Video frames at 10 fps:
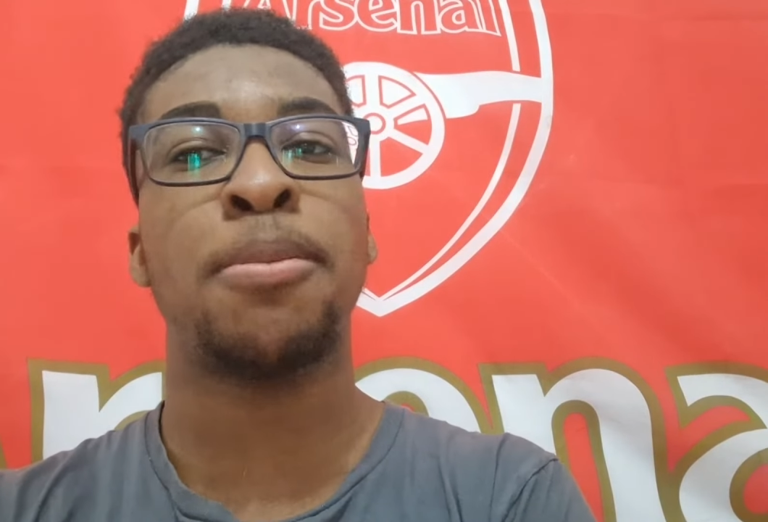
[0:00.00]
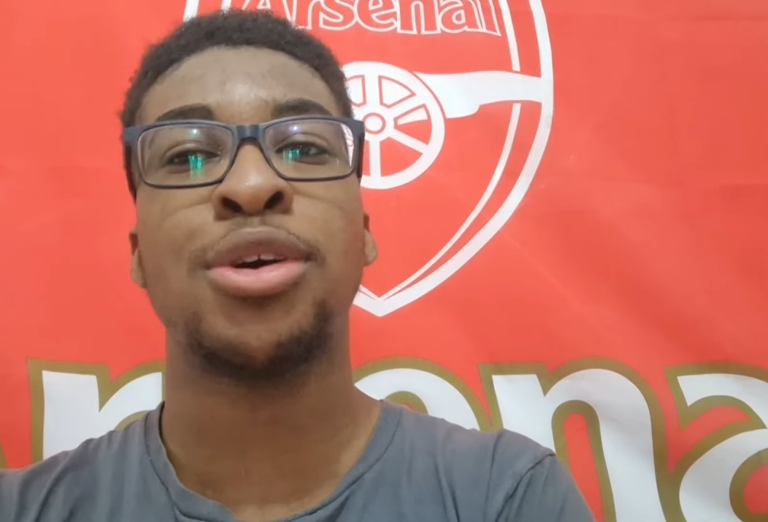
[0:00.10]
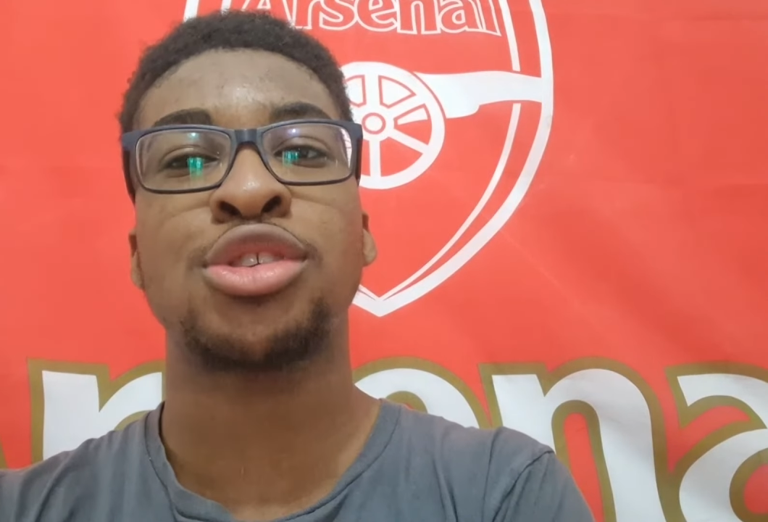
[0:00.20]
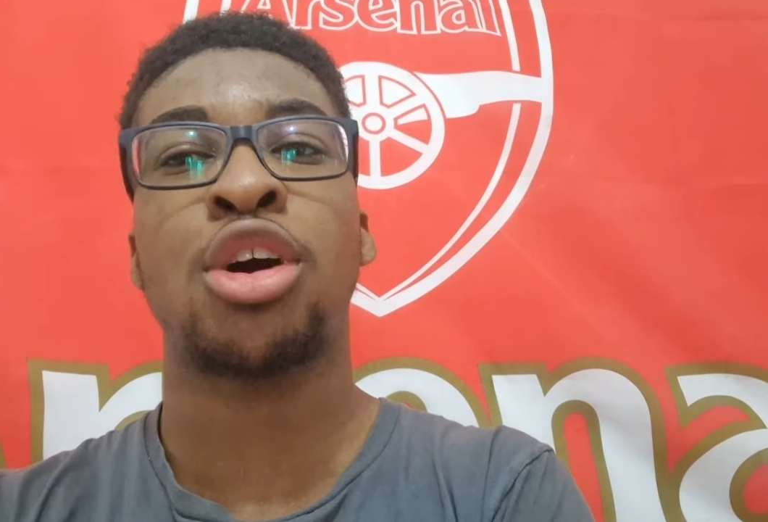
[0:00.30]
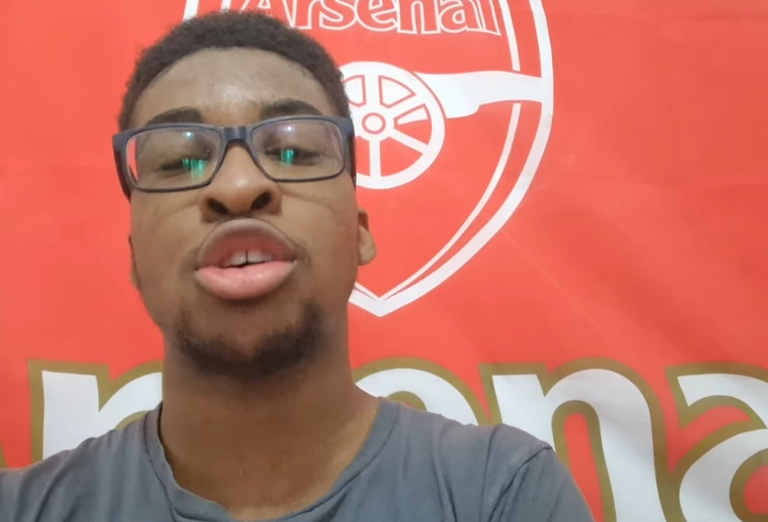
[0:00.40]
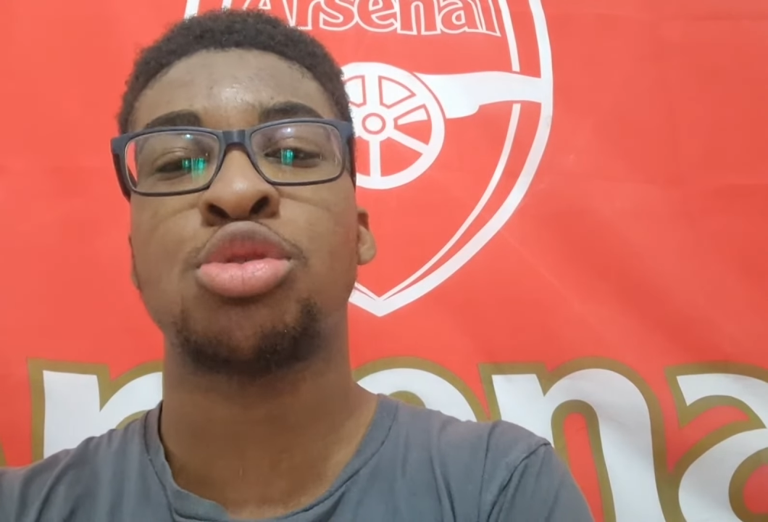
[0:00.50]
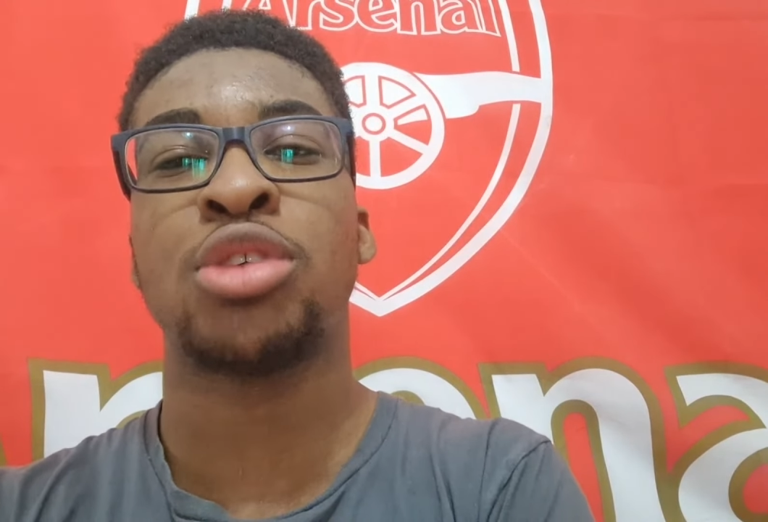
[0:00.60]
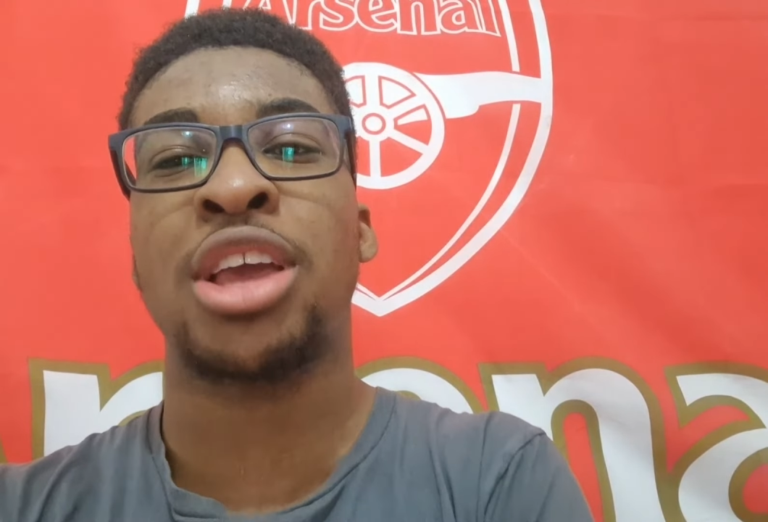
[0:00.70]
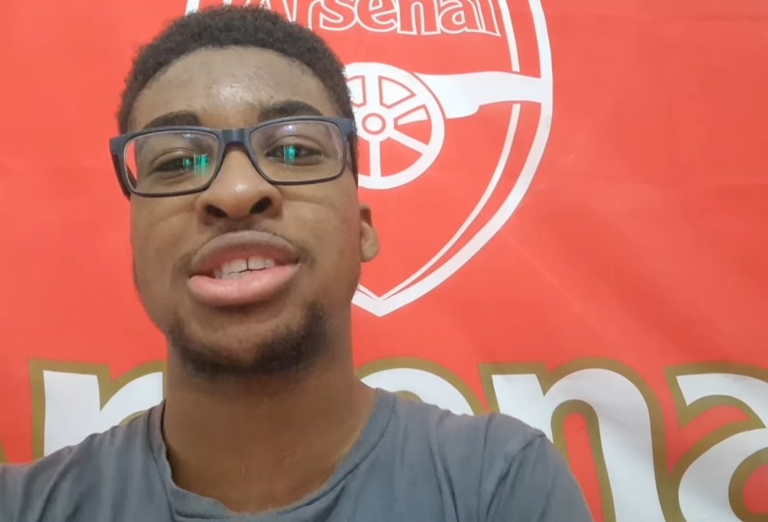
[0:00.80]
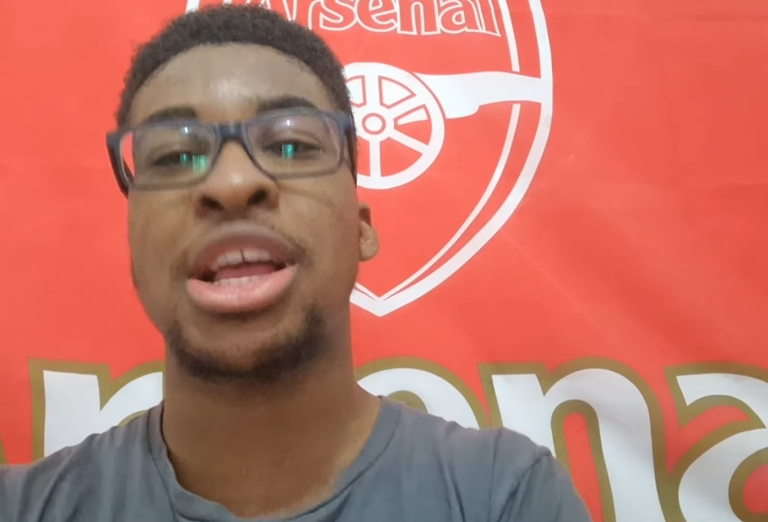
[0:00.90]
in most
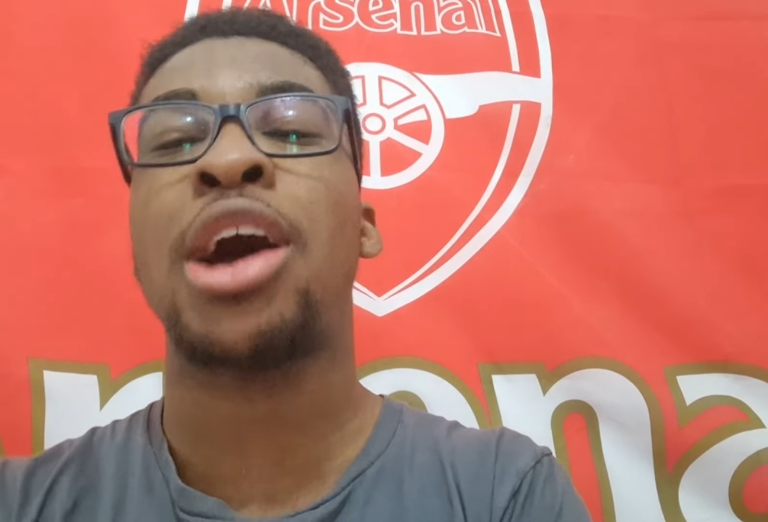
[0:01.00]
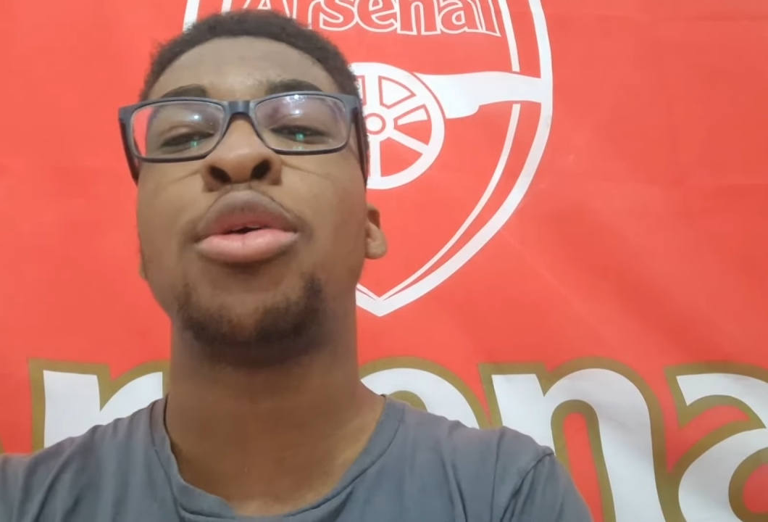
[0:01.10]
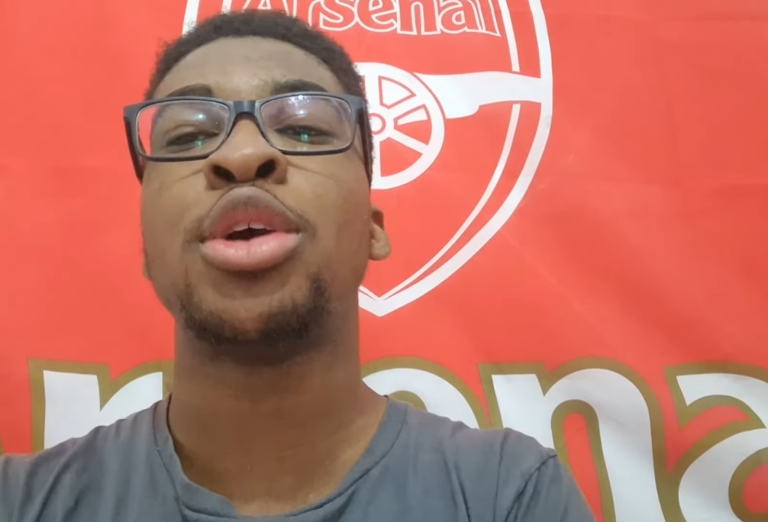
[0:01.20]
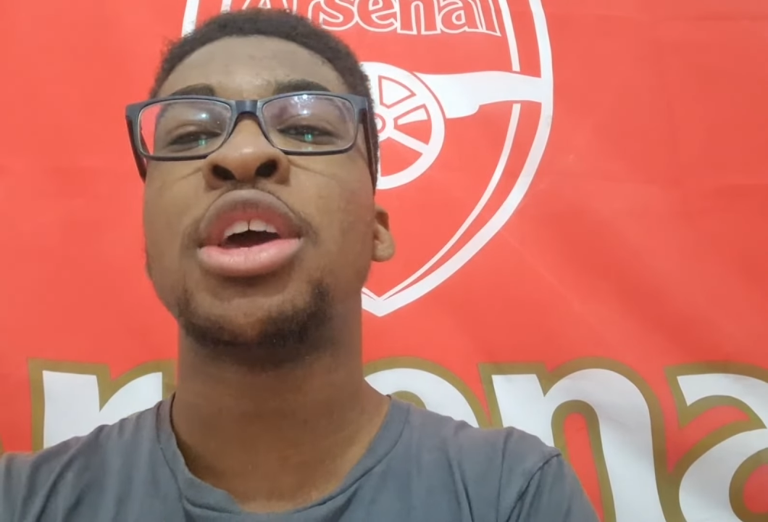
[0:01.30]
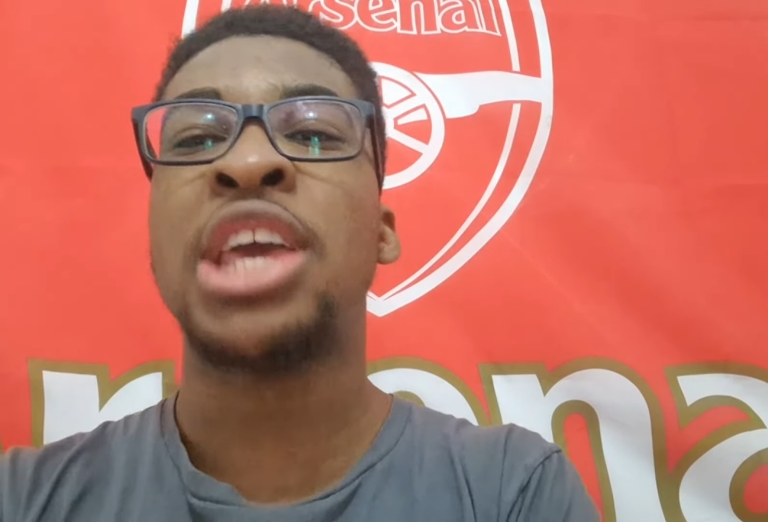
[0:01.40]
Arsenal games now,